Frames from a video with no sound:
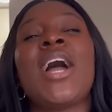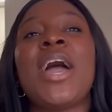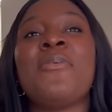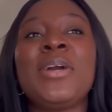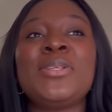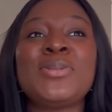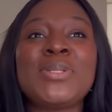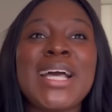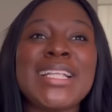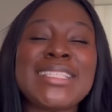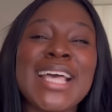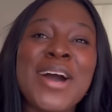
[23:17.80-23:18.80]
I went to
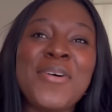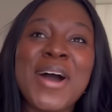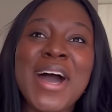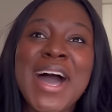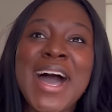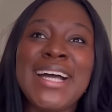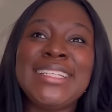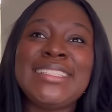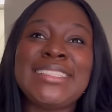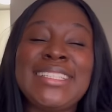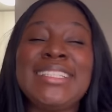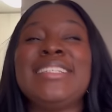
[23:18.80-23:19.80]
that our
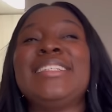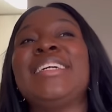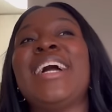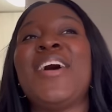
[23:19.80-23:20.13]
this thing,